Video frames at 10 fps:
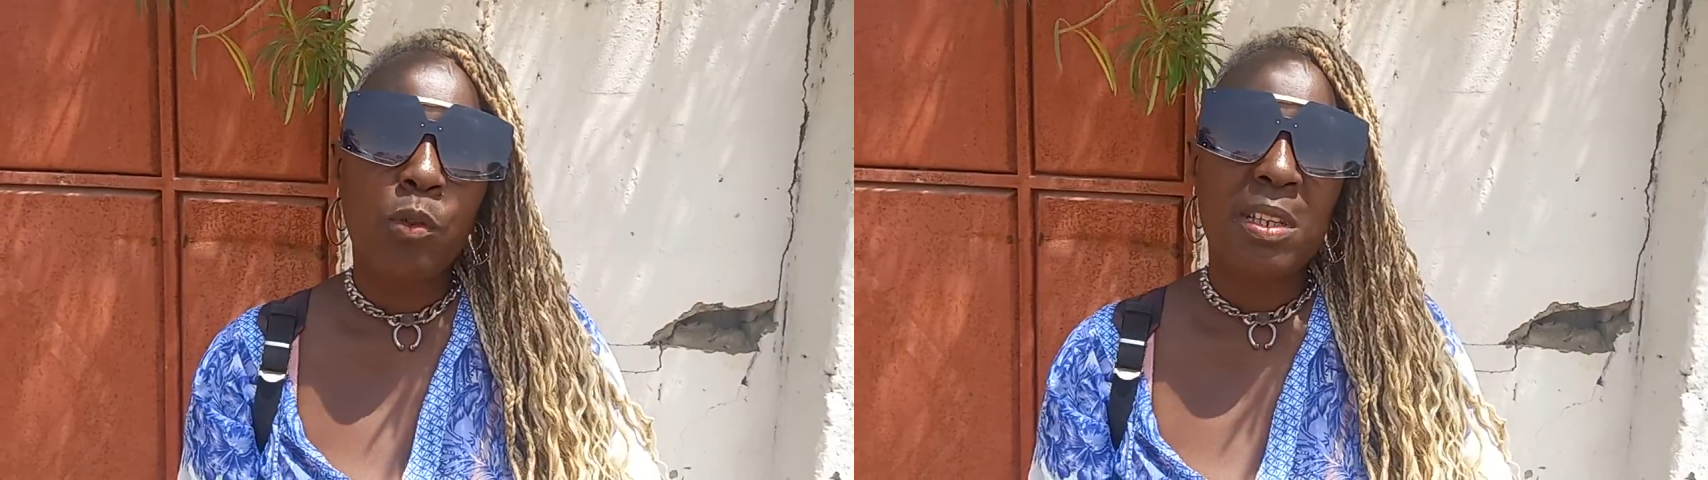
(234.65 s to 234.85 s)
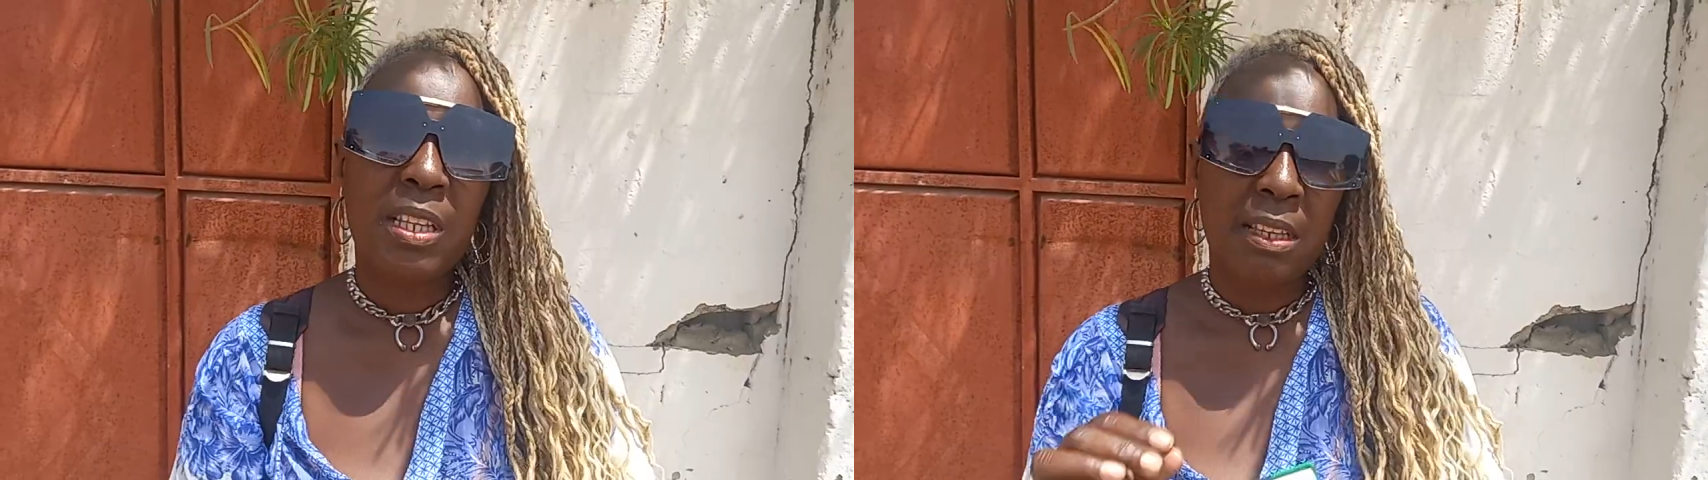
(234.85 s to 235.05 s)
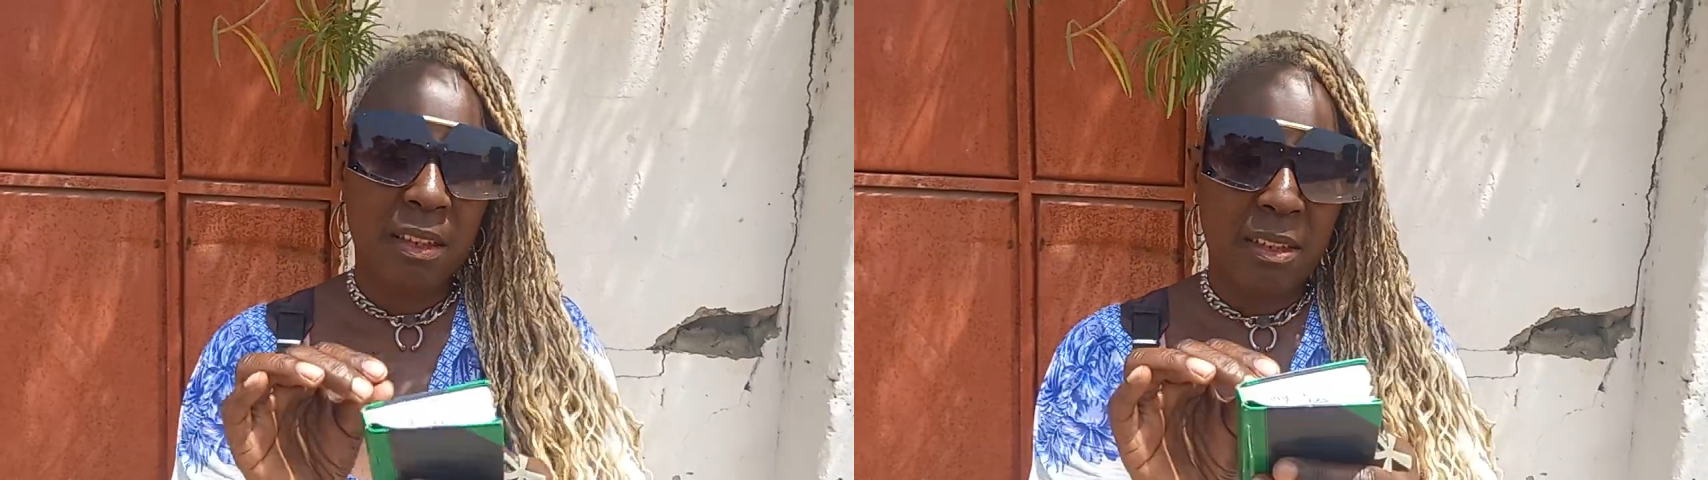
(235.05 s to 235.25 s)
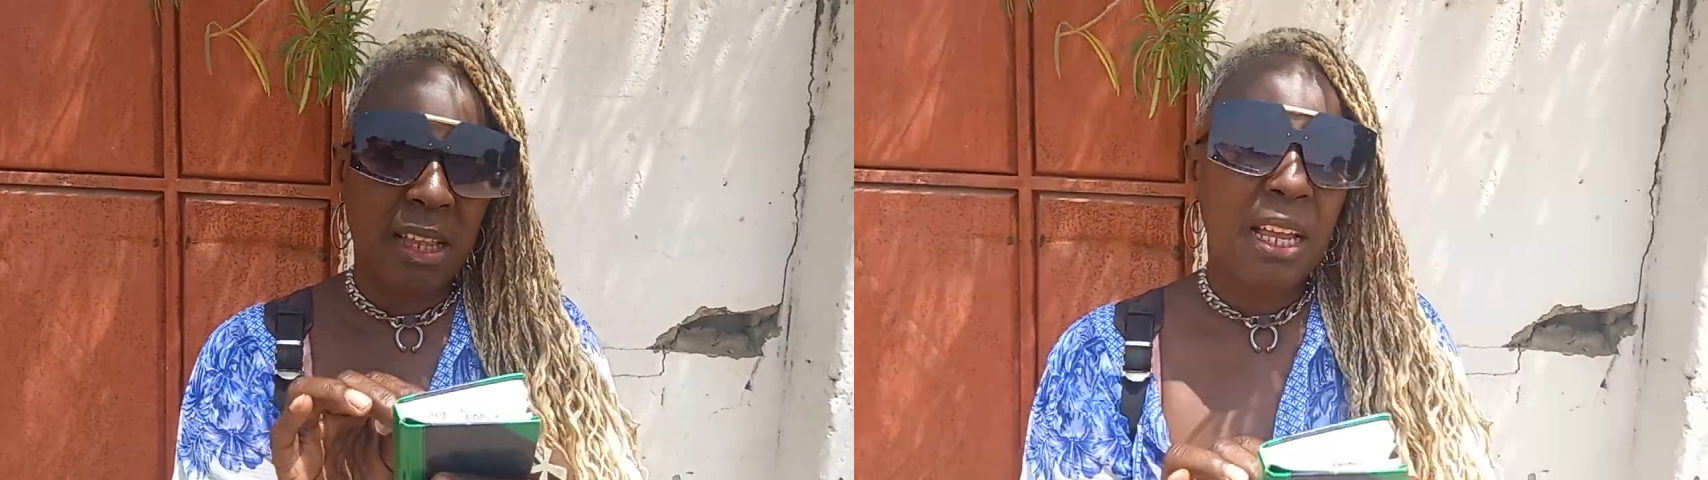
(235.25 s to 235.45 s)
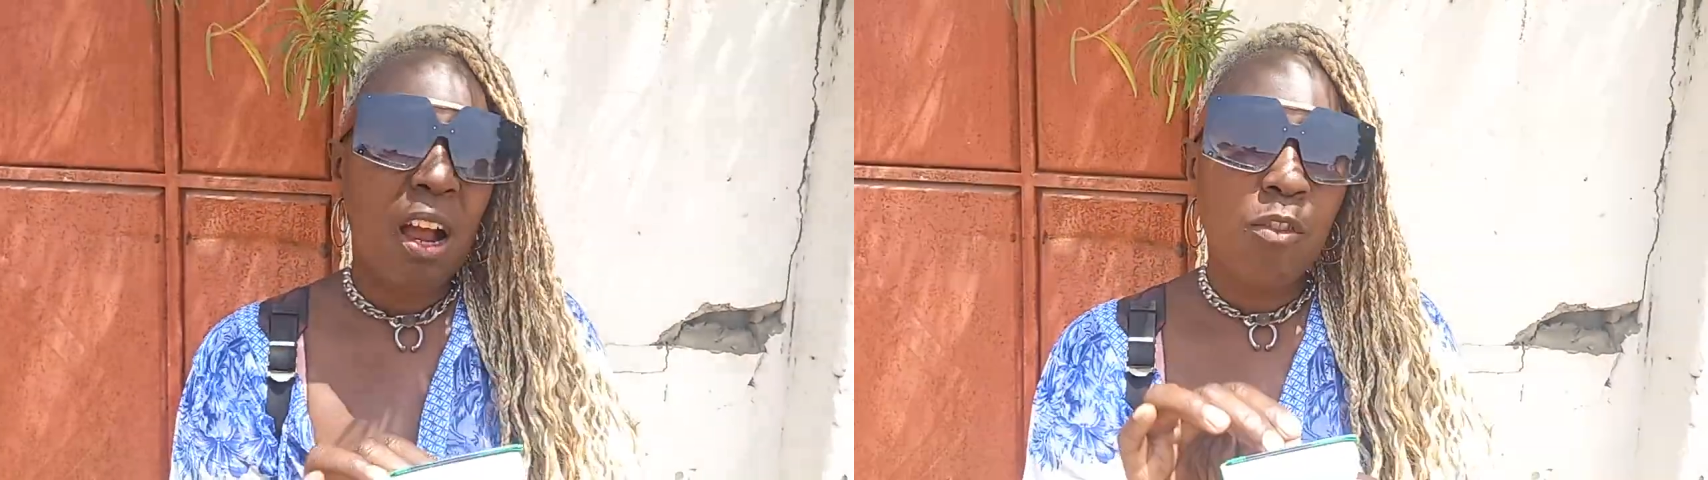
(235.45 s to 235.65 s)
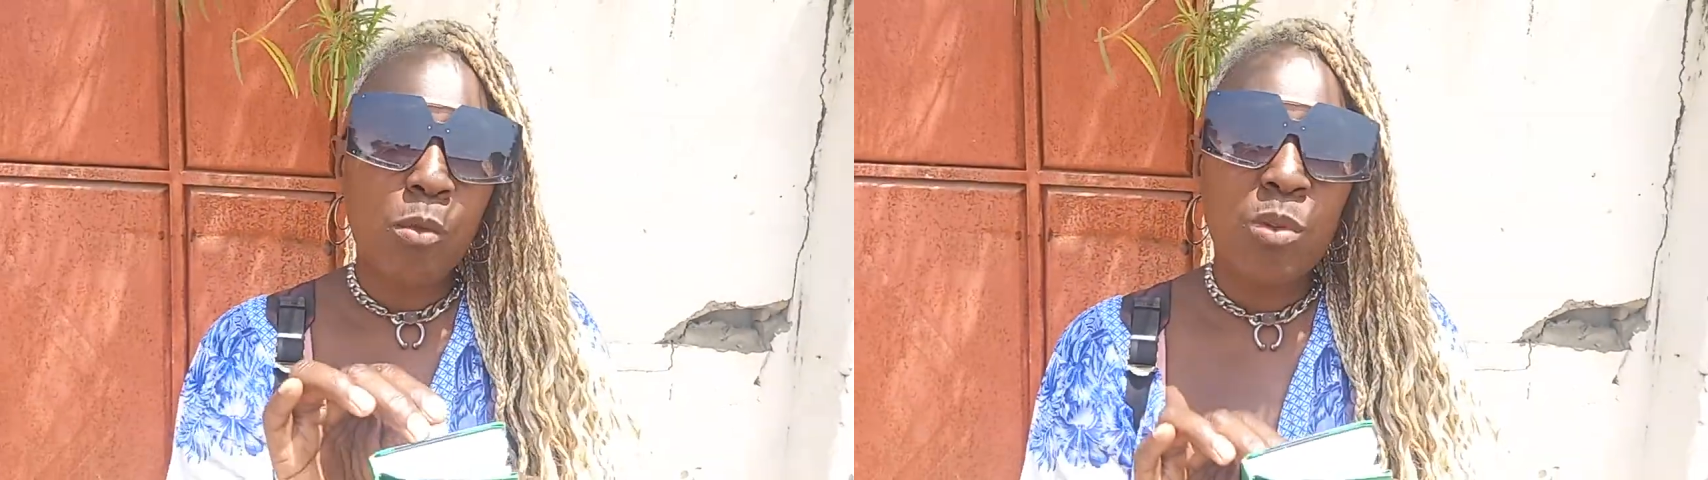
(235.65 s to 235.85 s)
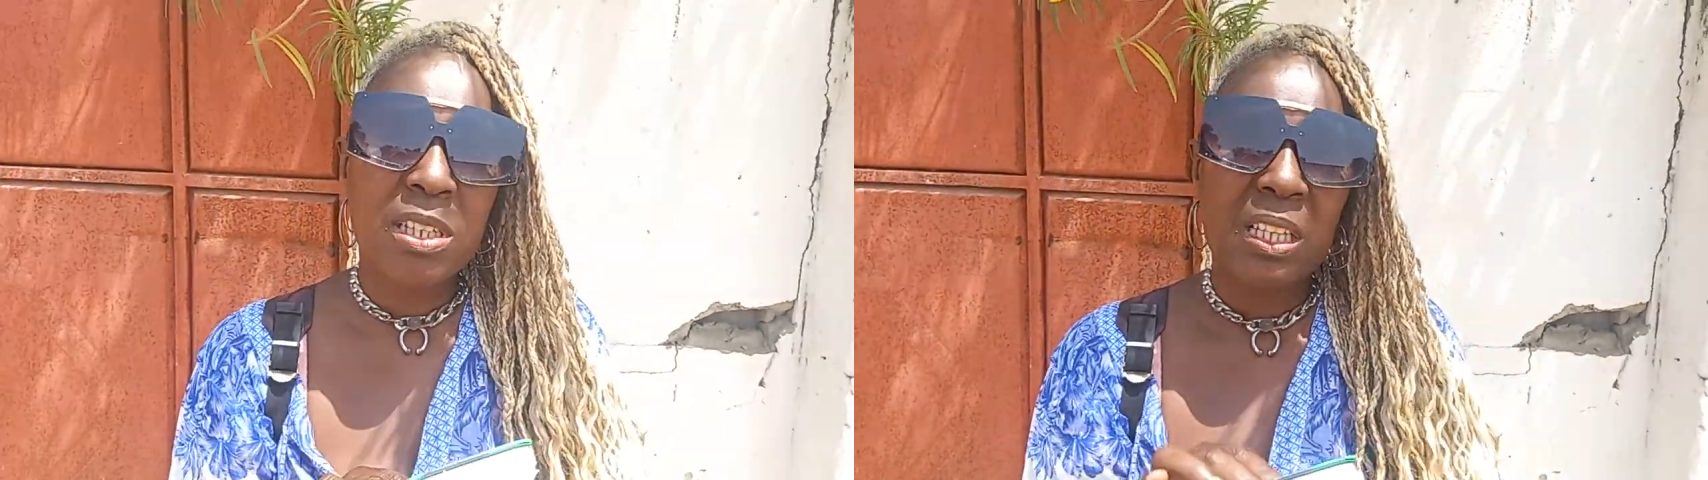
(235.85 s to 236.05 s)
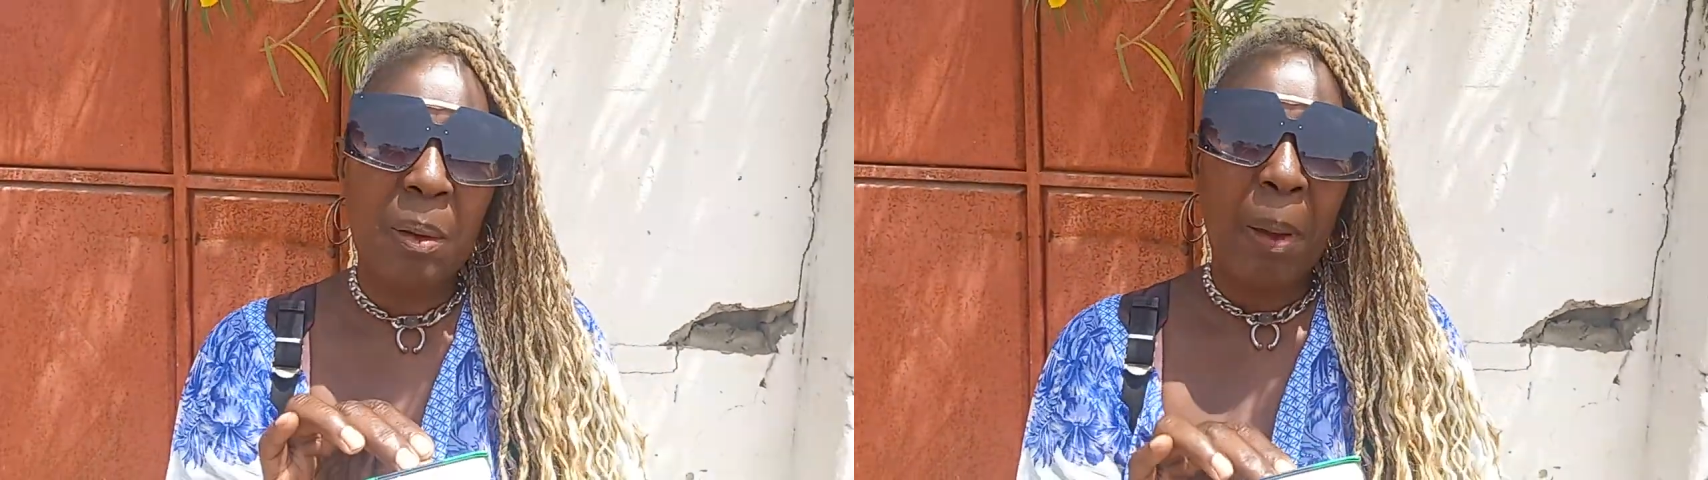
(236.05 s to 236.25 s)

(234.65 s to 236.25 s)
receipts because they are on receipt